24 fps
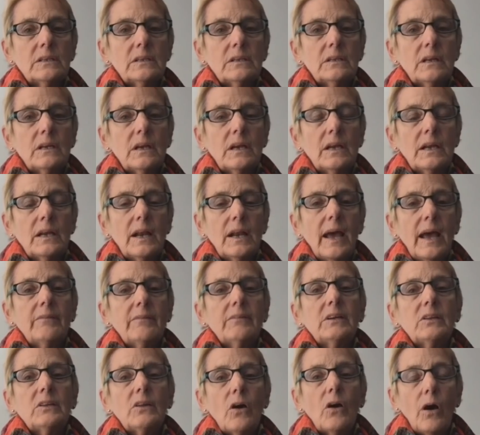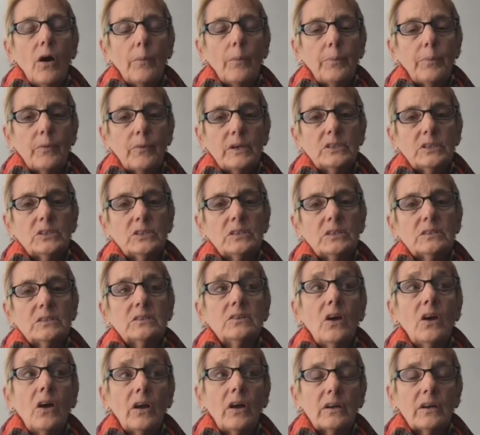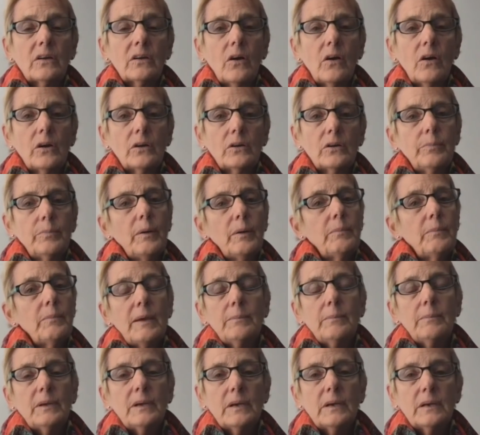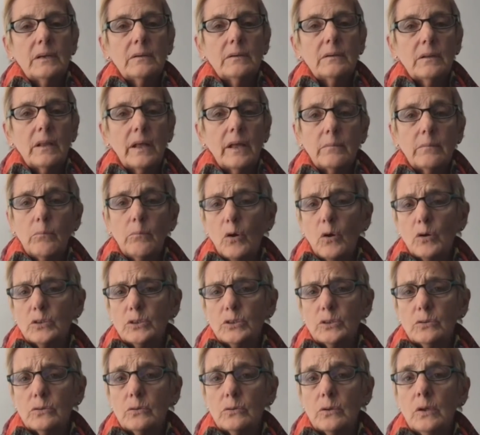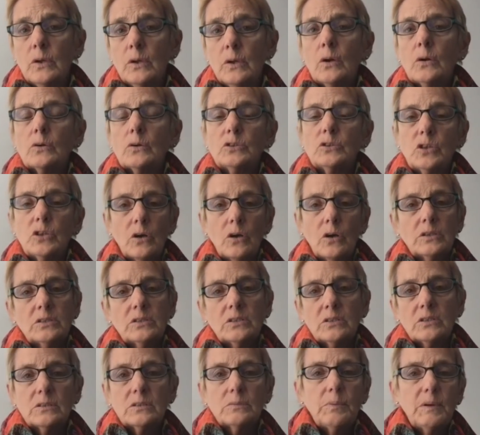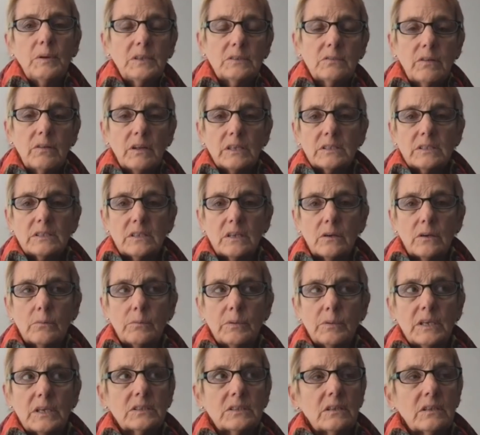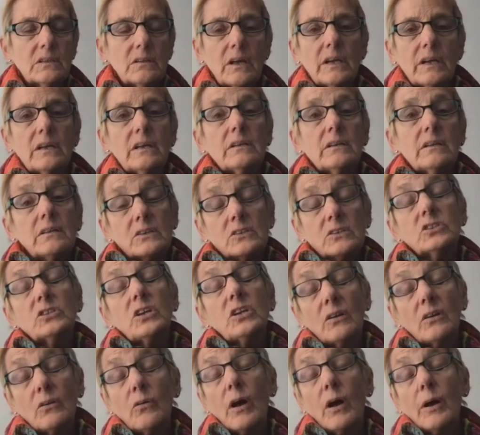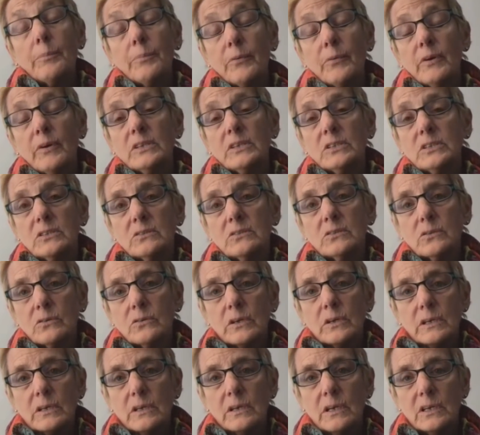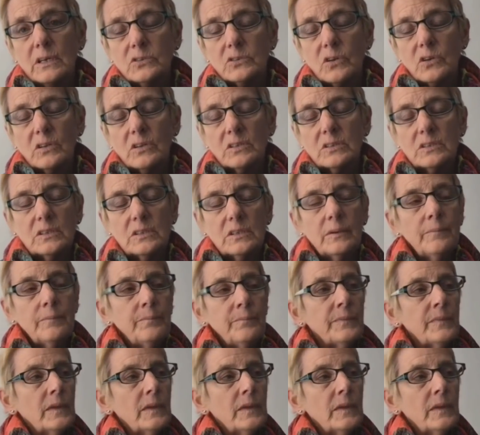and and having operations not at Goddard, but maybe at like Marshall or Johnson Space Flight Center, because a lot of the shuttle operations are at, at Johnson.